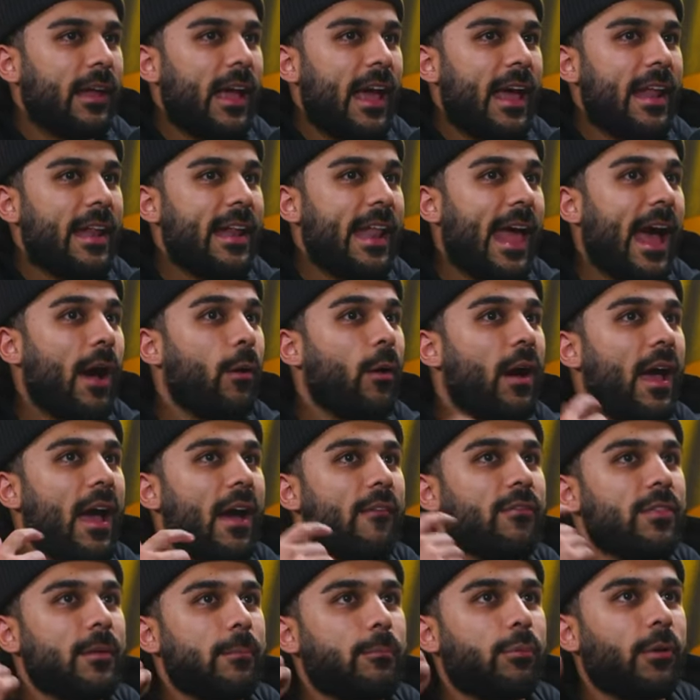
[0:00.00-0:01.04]
And now I
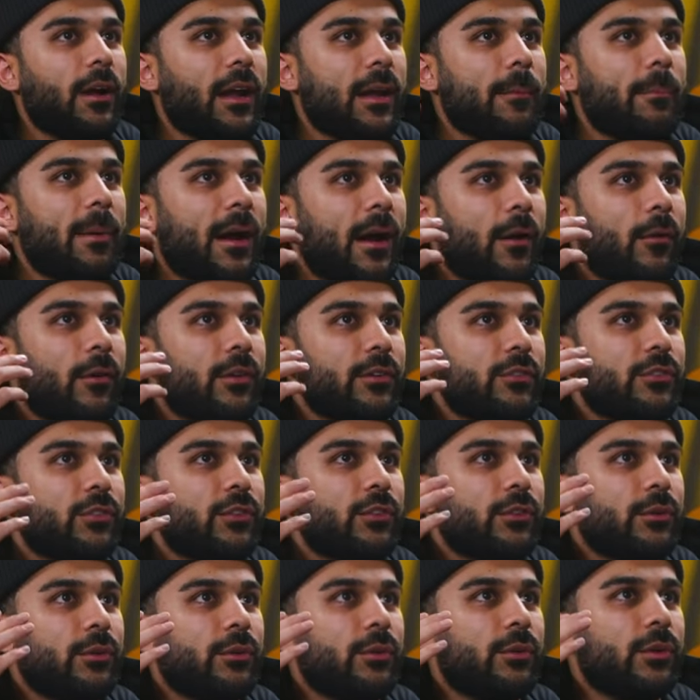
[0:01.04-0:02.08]
have the brain power
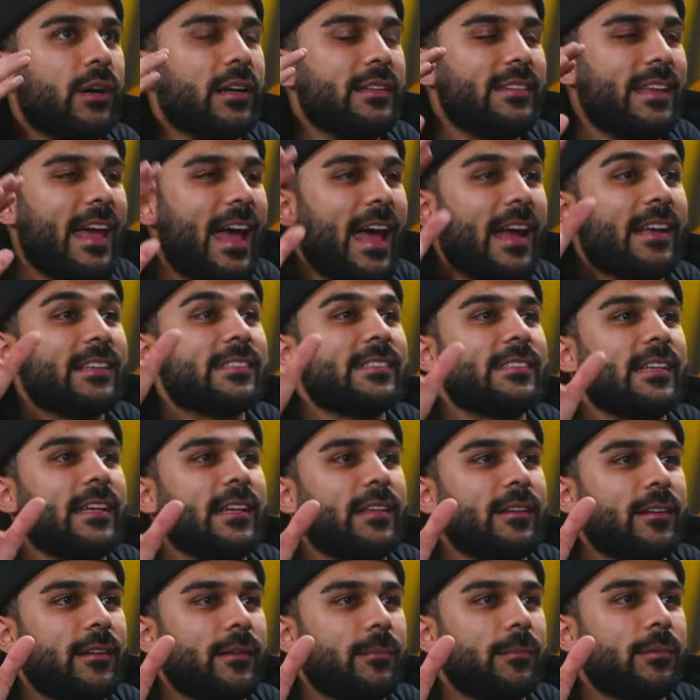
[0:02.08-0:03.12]
to attack
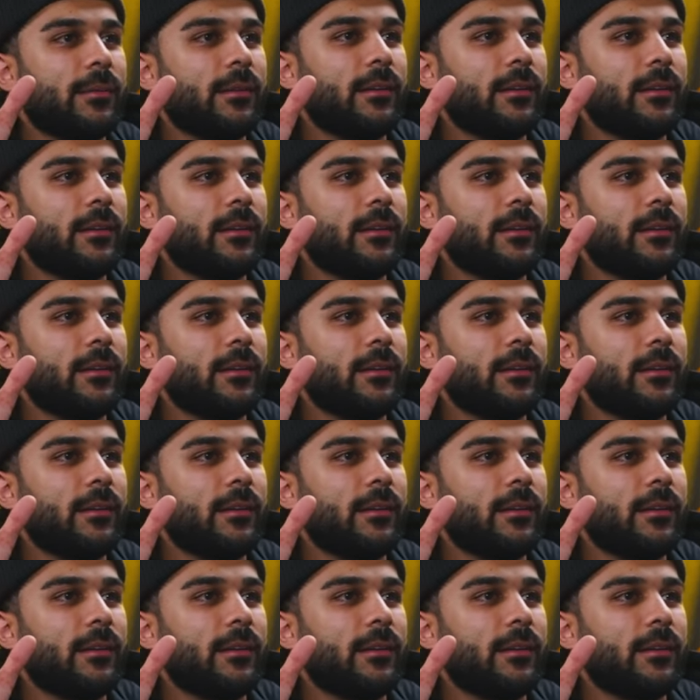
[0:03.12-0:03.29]
stand up